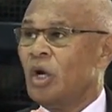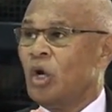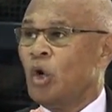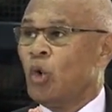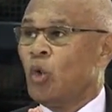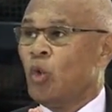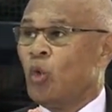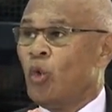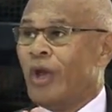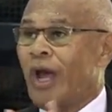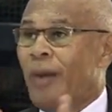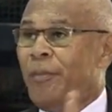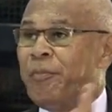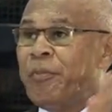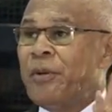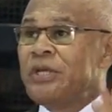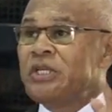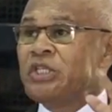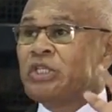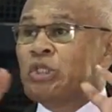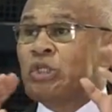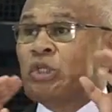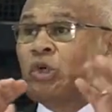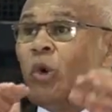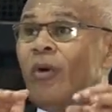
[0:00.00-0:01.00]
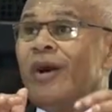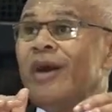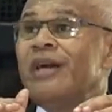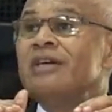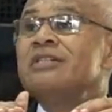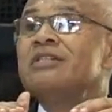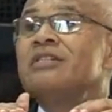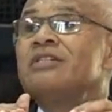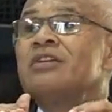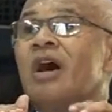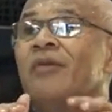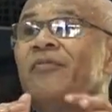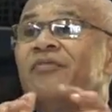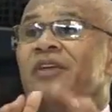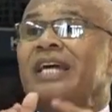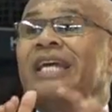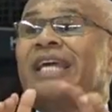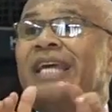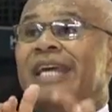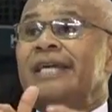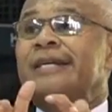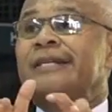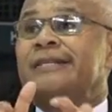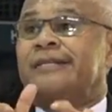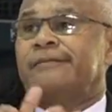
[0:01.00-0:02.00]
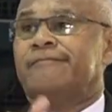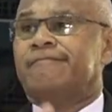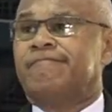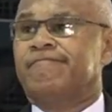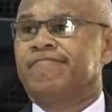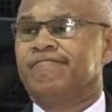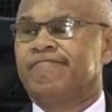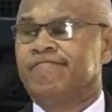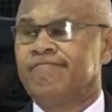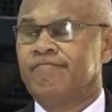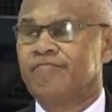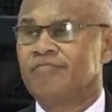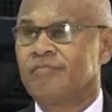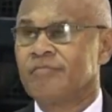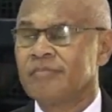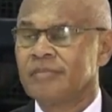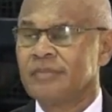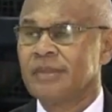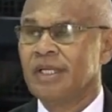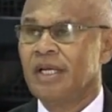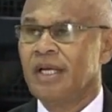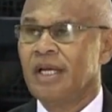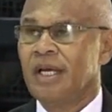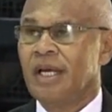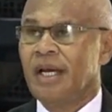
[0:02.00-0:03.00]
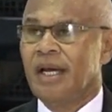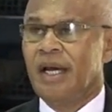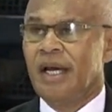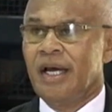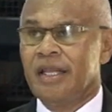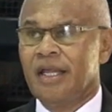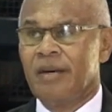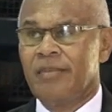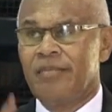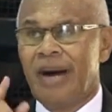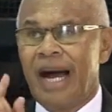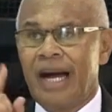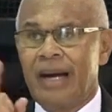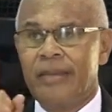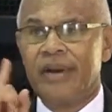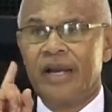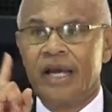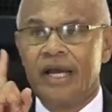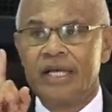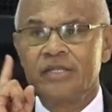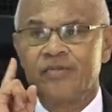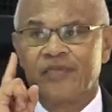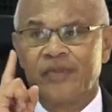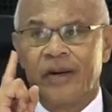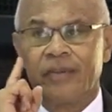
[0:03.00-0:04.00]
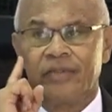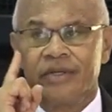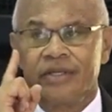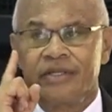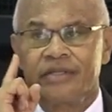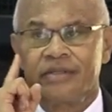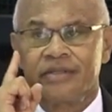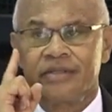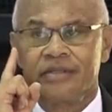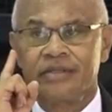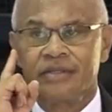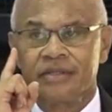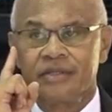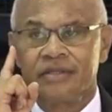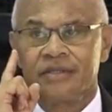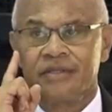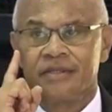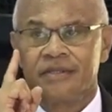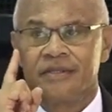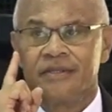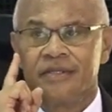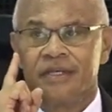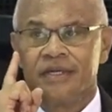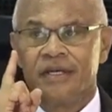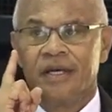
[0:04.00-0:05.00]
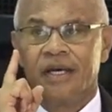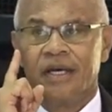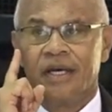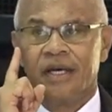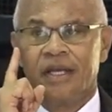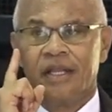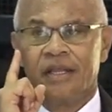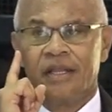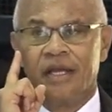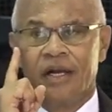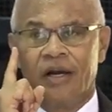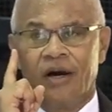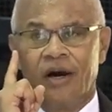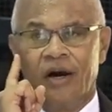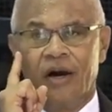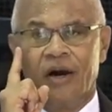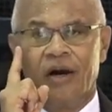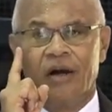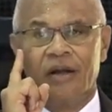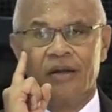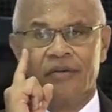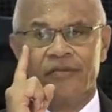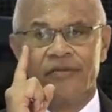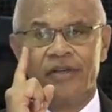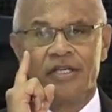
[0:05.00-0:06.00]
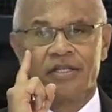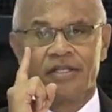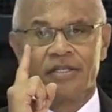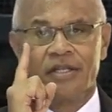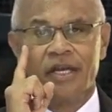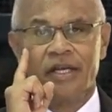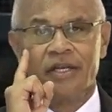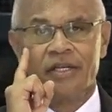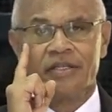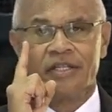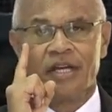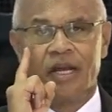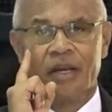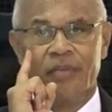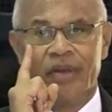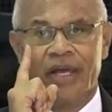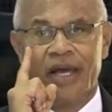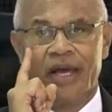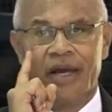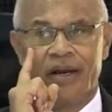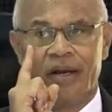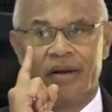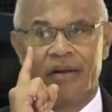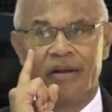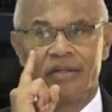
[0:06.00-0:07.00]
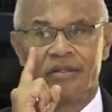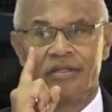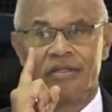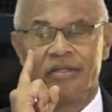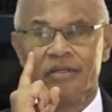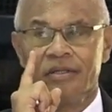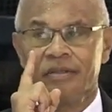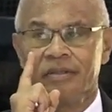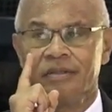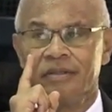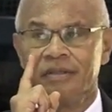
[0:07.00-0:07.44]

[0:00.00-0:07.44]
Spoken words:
We are pursuers of the kingdom. And the Bible has promised that all of these things shall be added unto you.